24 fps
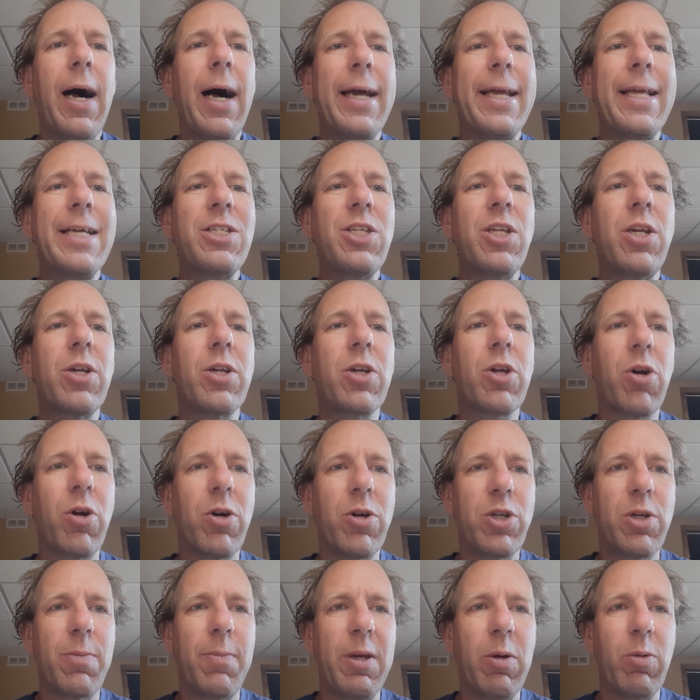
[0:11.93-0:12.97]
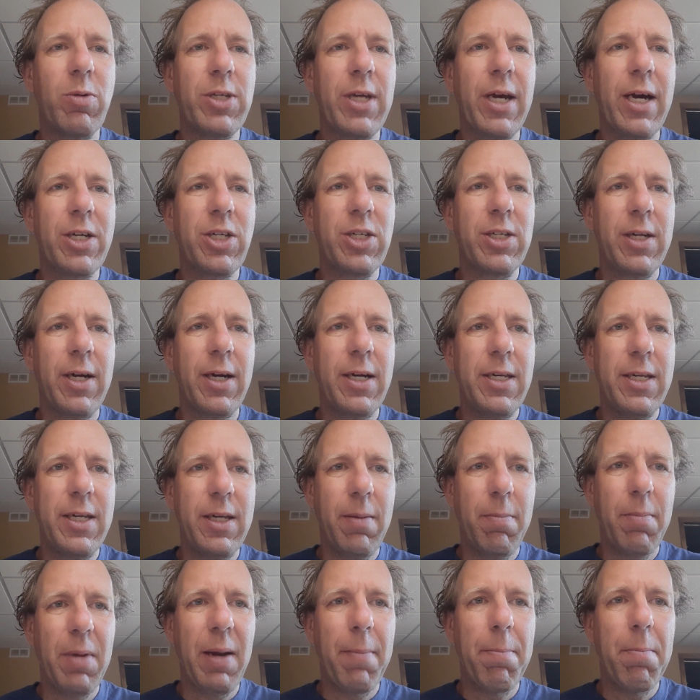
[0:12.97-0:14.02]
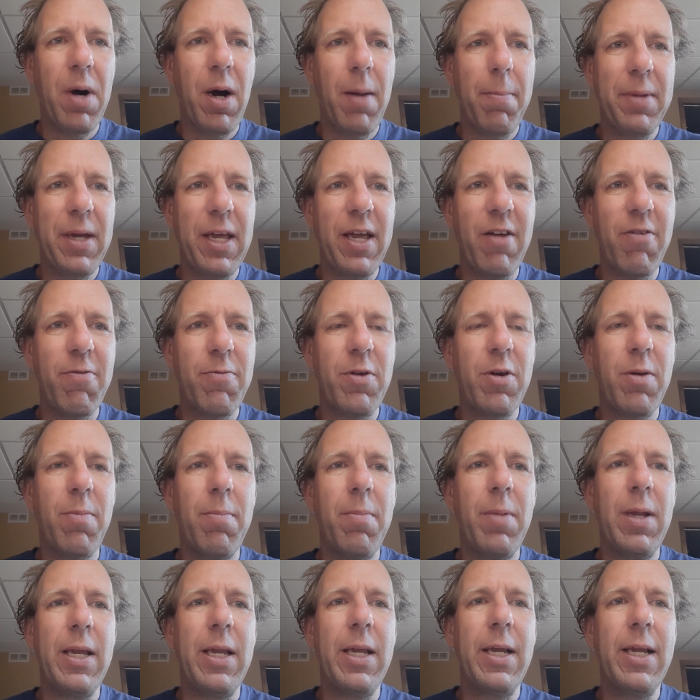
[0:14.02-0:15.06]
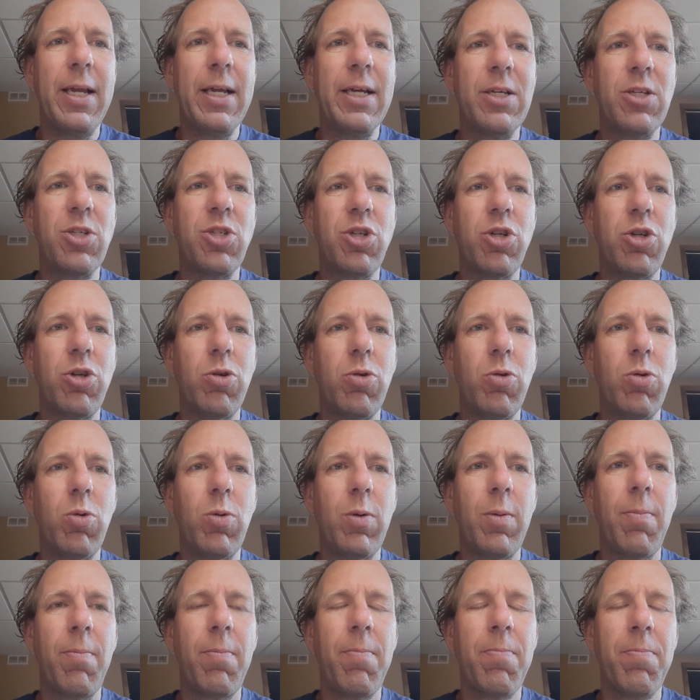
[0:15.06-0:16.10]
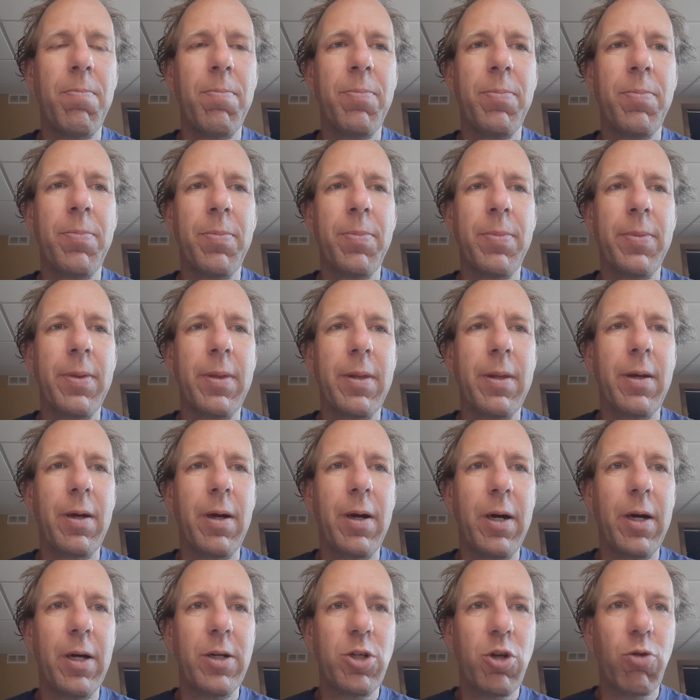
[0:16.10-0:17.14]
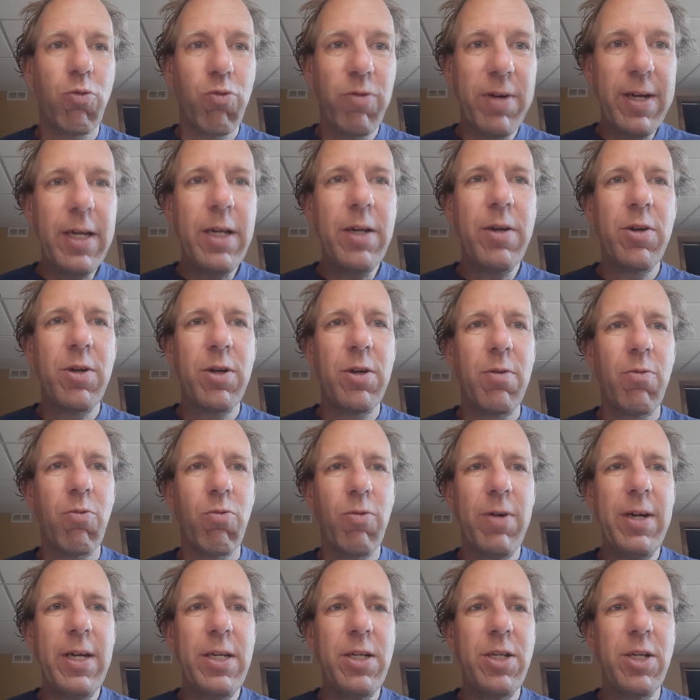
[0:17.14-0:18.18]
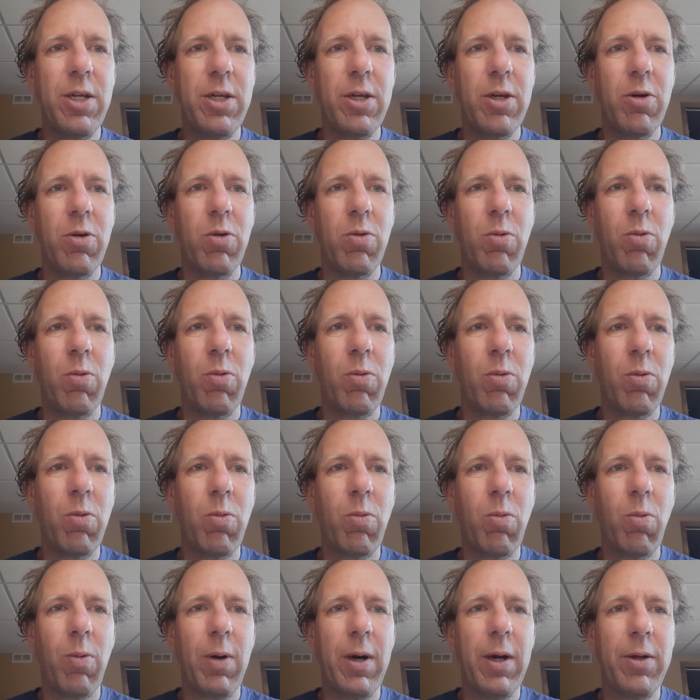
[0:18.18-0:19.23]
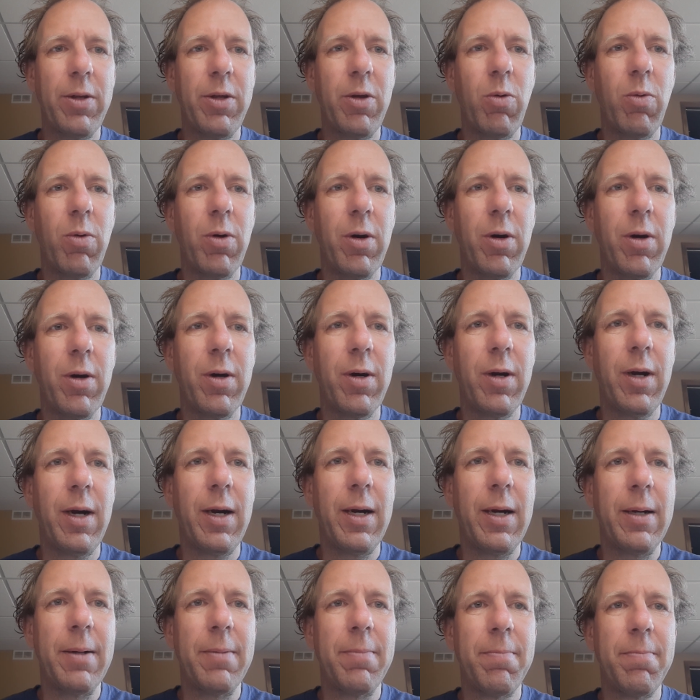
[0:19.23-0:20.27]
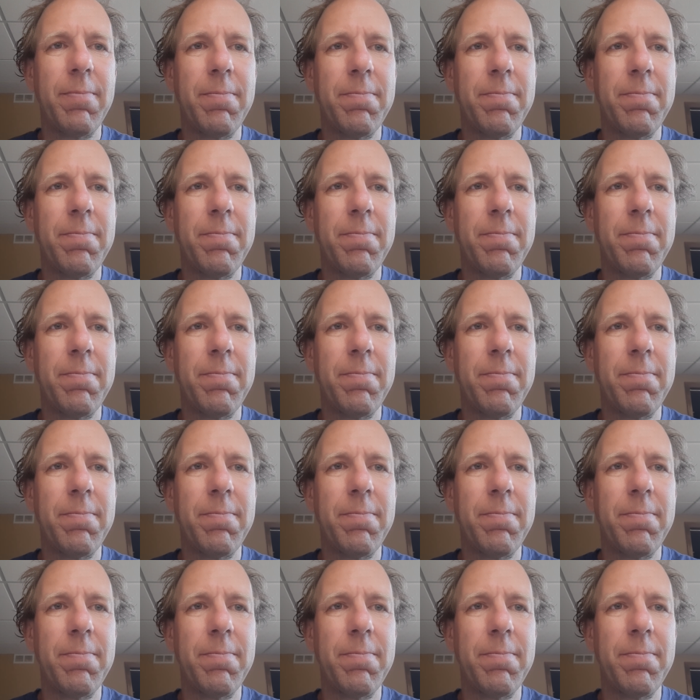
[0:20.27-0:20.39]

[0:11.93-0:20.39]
guess it had occurred to me, it was actually an idea my mom gave to me, is to read to you while you were